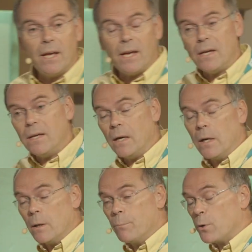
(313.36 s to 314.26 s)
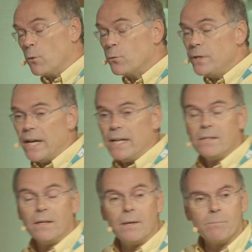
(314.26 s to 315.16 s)
they uh,
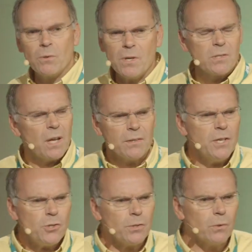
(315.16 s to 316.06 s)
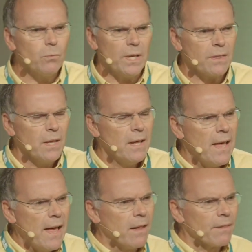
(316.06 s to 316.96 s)
procreate. Um, so there's not an issue with
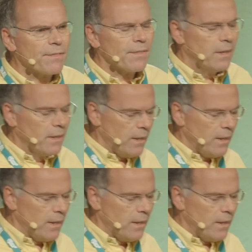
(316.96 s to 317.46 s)
health